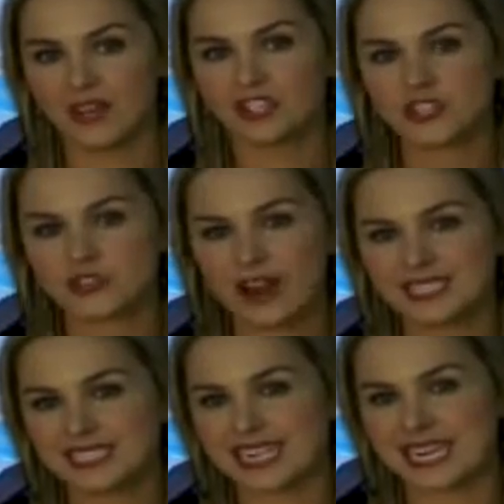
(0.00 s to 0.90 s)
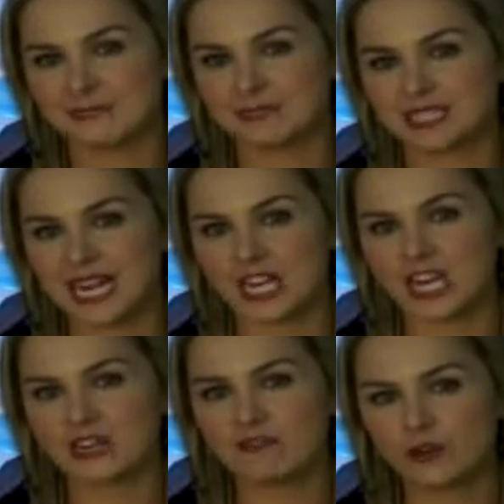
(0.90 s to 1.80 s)
Stress seems an
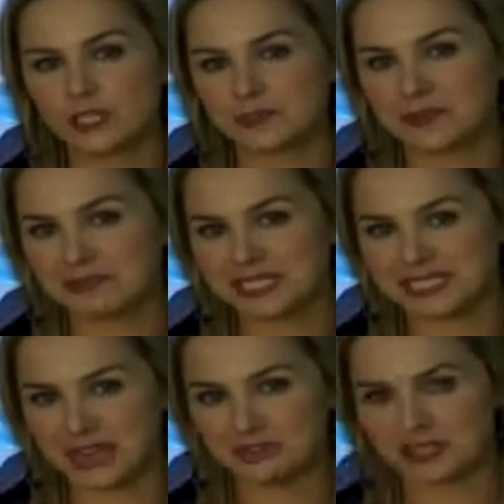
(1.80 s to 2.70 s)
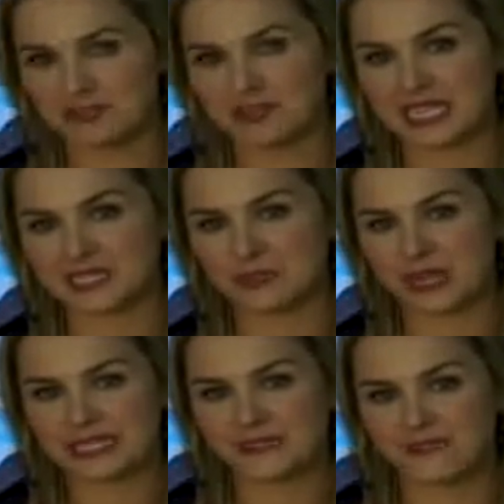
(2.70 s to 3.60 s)
unavoidable result of this
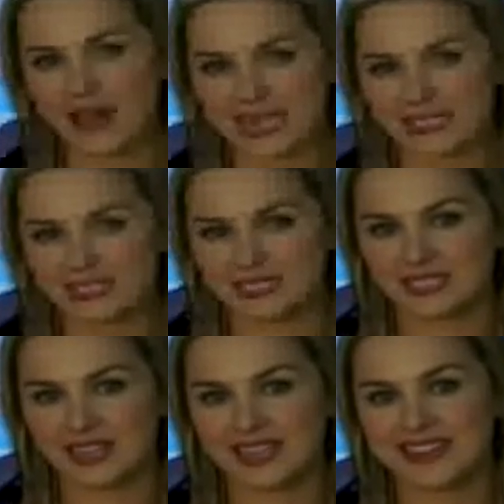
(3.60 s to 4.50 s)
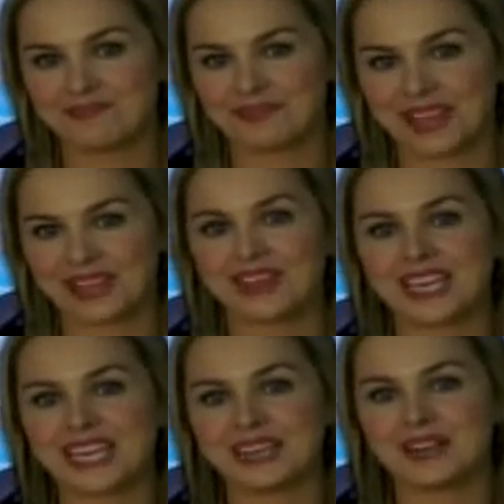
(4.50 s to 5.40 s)
week's events. In the
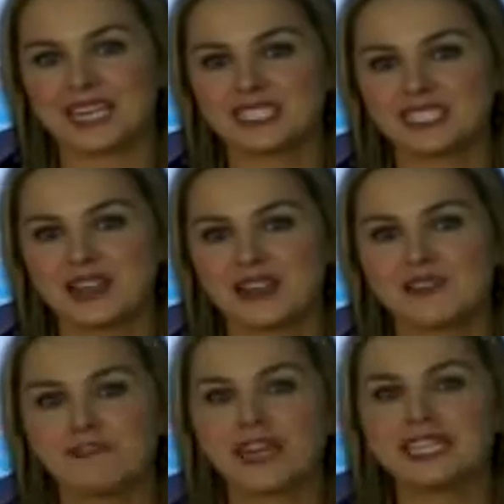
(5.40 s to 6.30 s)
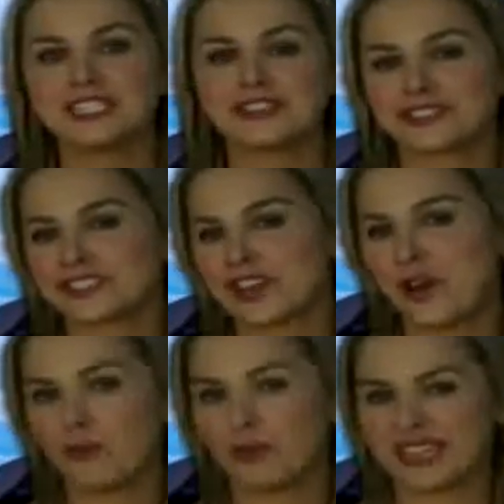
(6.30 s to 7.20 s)
evenings, feed your
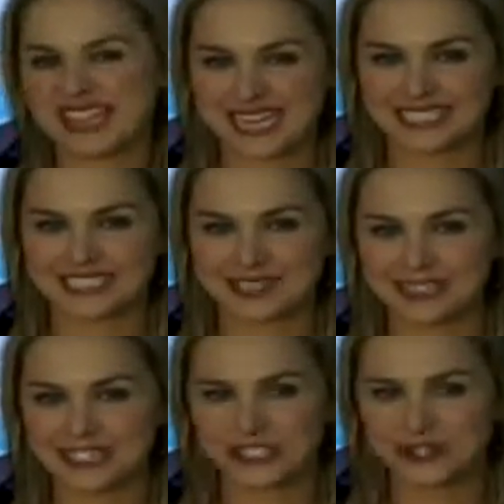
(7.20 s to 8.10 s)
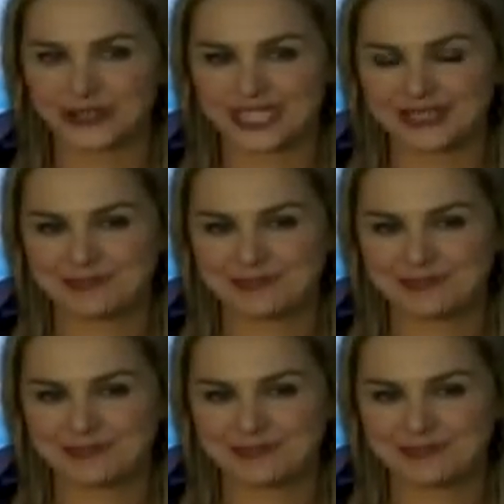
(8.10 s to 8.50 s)
soul with things you enjoy.